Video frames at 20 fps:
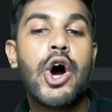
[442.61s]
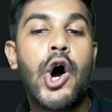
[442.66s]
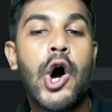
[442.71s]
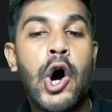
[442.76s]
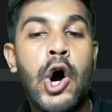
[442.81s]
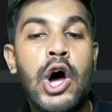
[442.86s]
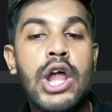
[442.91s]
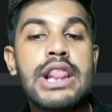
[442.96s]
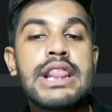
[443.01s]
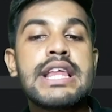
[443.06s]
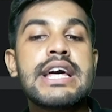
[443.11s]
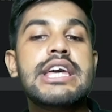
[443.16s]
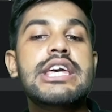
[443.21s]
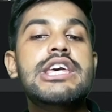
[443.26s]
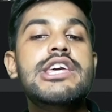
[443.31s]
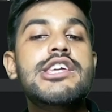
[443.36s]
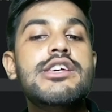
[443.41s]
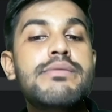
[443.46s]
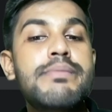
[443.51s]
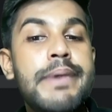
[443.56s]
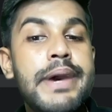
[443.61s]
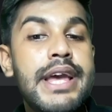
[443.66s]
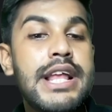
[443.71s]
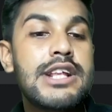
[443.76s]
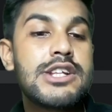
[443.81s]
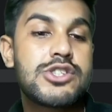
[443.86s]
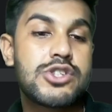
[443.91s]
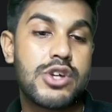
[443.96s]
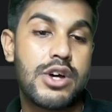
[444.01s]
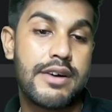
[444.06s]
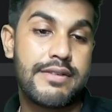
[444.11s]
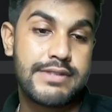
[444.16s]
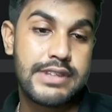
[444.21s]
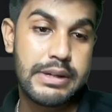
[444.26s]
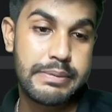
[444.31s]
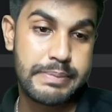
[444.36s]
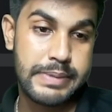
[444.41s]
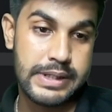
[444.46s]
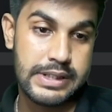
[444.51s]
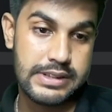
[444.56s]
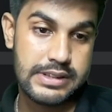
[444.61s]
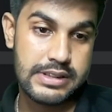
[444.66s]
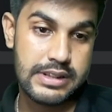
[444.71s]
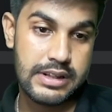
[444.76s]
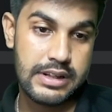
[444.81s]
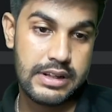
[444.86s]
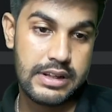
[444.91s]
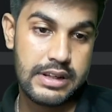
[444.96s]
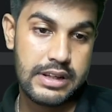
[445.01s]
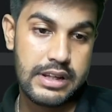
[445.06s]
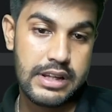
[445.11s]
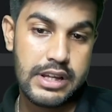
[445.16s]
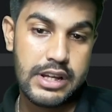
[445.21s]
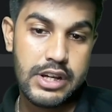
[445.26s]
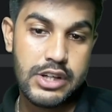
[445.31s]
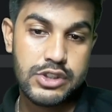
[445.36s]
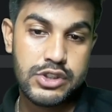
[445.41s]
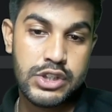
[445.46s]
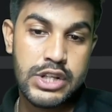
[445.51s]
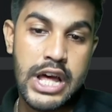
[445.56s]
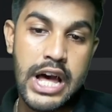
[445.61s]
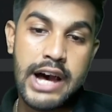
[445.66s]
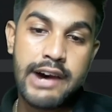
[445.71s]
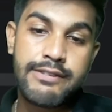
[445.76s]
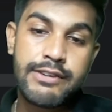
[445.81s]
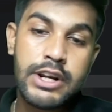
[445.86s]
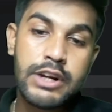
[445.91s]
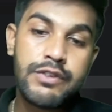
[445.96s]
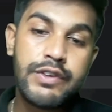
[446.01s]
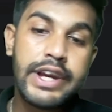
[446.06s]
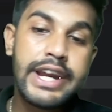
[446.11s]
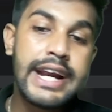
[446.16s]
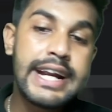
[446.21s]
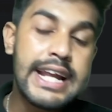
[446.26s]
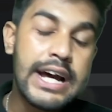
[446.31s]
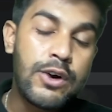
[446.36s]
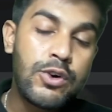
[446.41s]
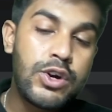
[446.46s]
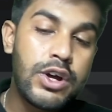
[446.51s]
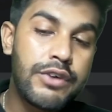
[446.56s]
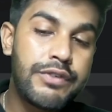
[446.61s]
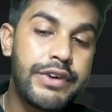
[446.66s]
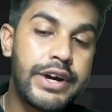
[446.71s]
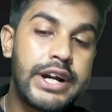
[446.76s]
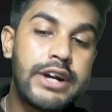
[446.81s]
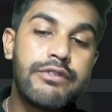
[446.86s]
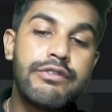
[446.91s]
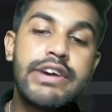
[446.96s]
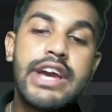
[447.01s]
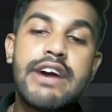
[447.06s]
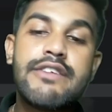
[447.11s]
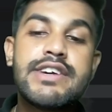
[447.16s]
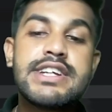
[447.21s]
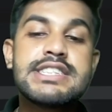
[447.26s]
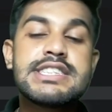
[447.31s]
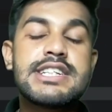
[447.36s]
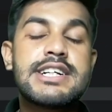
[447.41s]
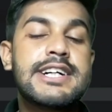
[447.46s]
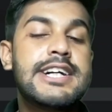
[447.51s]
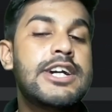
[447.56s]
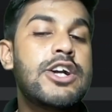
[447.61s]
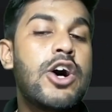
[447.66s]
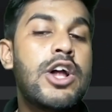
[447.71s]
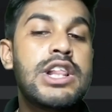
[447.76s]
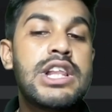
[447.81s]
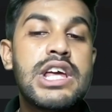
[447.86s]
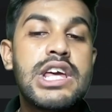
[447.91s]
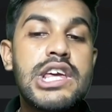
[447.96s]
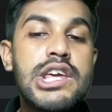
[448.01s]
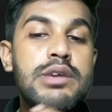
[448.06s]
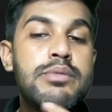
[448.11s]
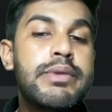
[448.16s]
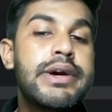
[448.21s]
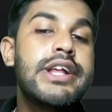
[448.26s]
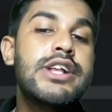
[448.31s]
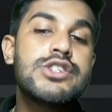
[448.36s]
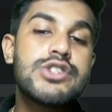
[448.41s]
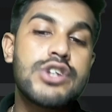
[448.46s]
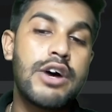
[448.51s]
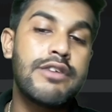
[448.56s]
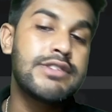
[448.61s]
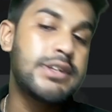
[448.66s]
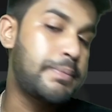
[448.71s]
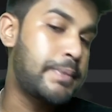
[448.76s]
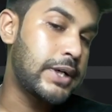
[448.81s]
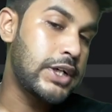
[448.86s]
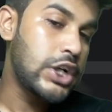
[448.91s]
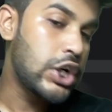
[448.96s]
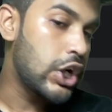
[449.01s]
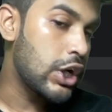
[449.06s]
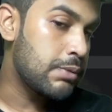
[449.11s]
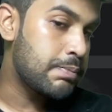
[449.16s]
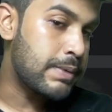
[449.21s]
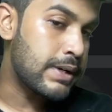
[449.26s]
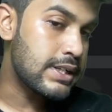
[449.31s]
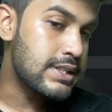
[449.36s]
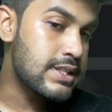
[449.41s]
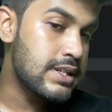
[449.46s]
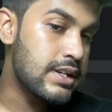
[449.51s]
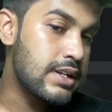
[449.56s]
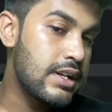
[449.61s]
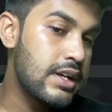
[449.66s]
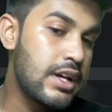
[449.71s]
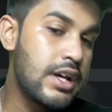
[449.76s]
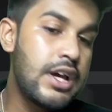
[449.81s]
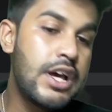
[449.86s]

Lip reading: all the emails of the person. So now after we get out of it, we have inserted all the emails of the particular person.